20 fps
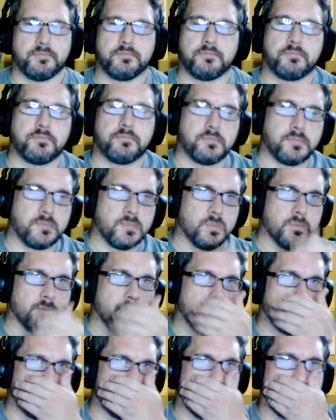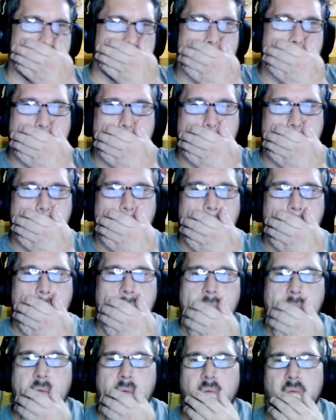
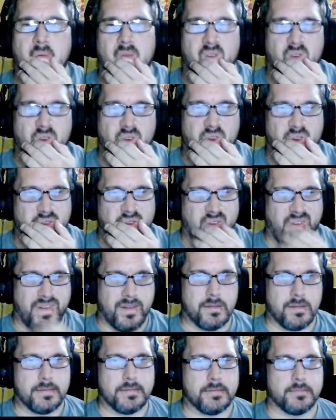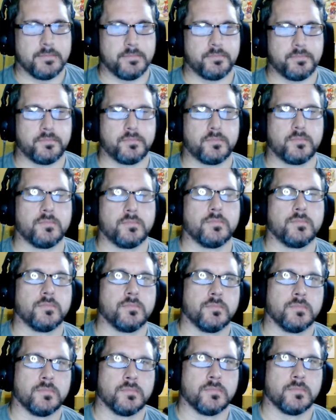
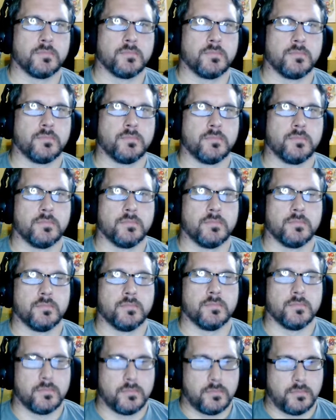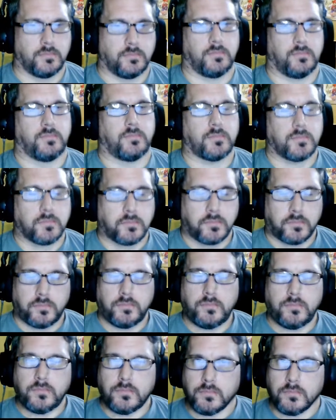
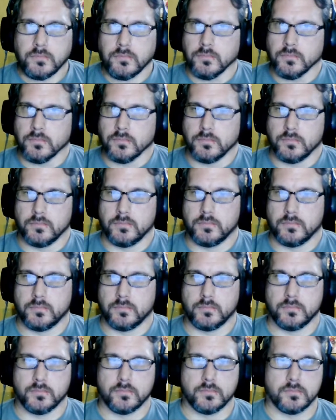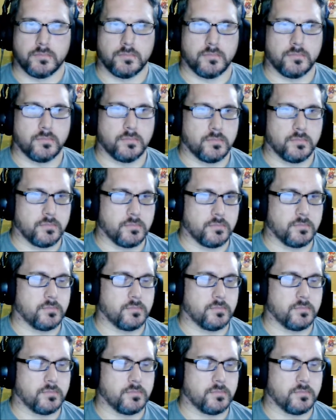(silent)